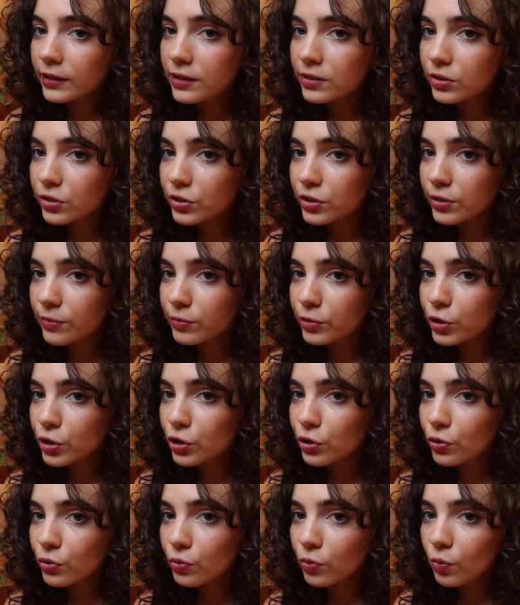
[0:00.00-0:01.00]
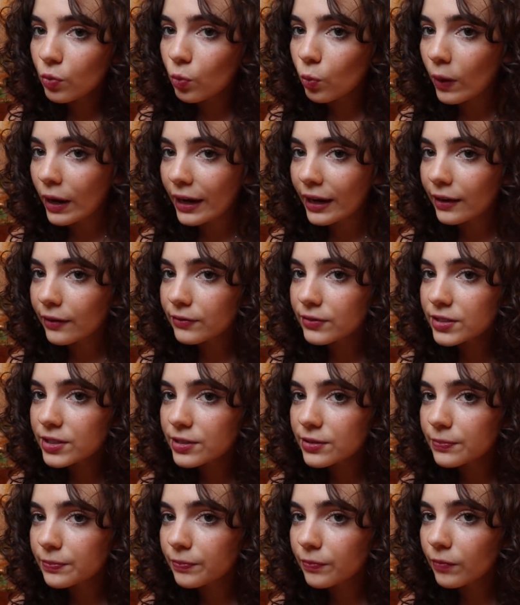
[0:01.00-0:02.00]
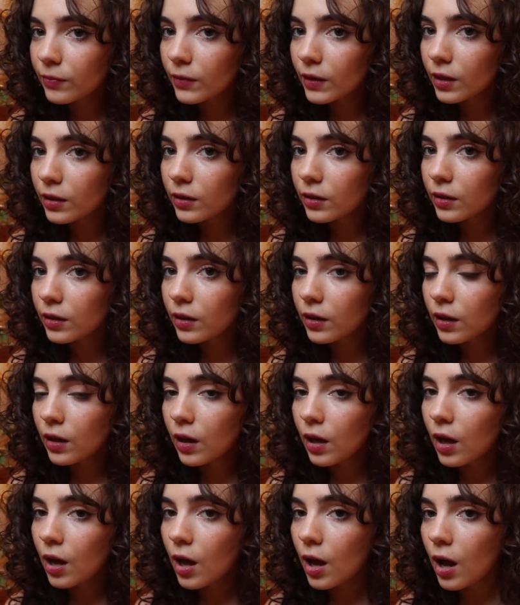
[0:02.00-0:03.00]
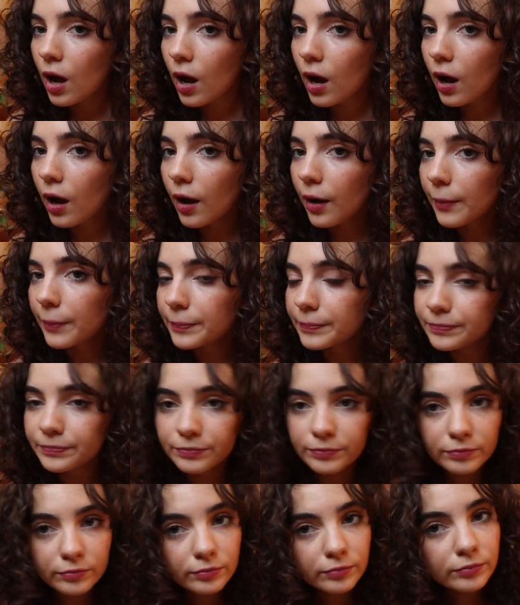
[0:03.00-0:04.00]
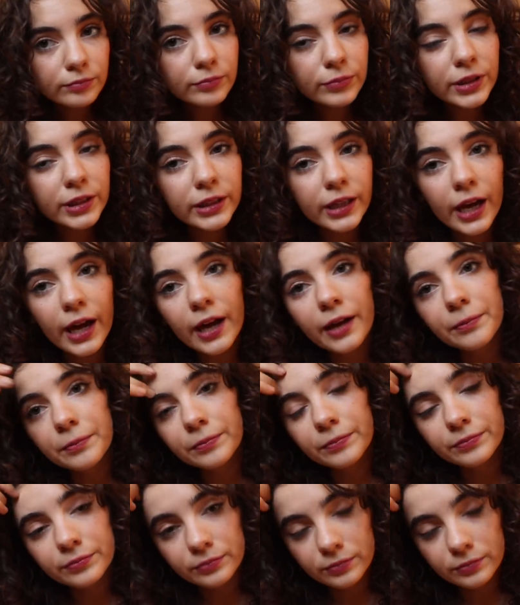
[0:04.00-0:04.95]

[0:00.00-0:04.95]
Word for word: these are some 2 waves. But then